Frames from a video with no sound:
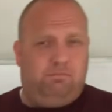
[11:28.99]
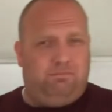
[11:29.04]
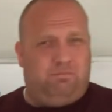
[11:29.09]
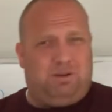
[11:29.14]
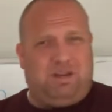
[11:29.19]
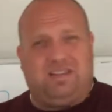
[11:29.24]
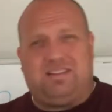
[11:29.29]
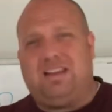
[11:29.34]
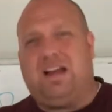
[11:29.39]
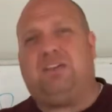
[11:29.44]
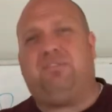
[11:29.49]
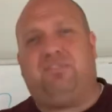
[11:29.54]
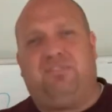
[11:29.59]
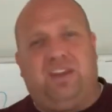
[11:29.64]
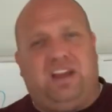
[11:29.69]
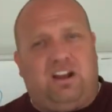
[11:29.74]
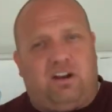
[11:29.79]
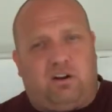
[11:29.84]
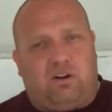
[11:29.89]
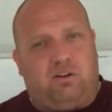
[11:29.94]
But it's not
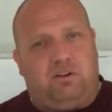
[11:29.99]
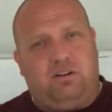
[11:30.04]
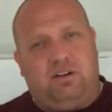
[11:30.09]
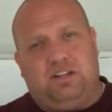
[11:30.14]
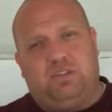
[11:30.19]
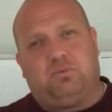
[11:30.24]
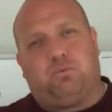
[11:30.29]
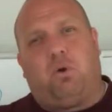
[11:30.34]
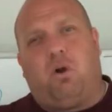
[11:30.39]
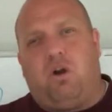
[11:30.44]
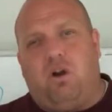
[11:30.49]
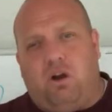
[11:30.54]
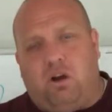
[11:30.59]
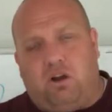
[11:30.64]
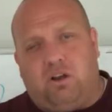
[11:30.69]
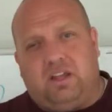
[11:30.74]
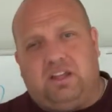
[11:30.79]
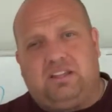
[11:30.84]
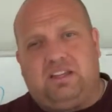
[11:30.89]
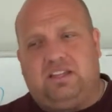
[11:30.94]
fair. It's
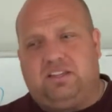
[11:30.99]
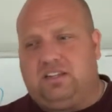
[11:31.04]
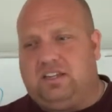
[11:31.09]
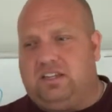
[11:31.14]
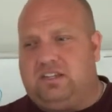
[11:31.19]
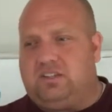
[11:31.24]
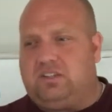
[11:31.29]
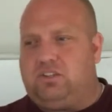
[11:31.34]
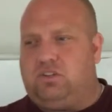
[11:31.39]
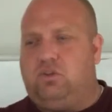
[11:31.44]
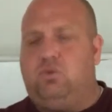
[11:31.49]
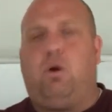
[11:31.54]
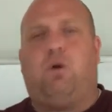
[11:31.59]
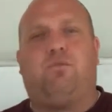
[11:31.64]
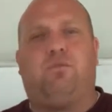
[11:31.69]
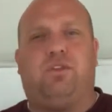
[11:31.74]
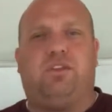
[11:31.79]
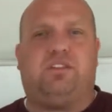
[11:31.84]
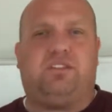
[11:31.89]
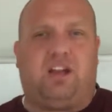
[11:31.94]
wrong. It's too
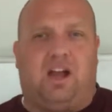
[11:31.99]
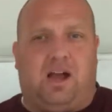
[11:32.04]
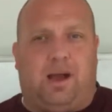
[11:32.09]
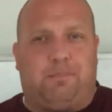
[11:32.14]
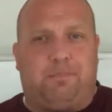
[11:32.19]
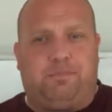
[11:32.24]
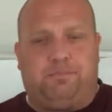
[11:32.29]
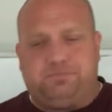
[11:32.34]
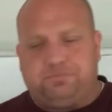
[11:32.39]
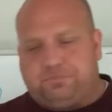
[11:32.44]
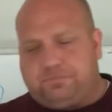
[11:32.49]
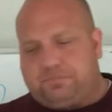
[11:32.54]
over the top.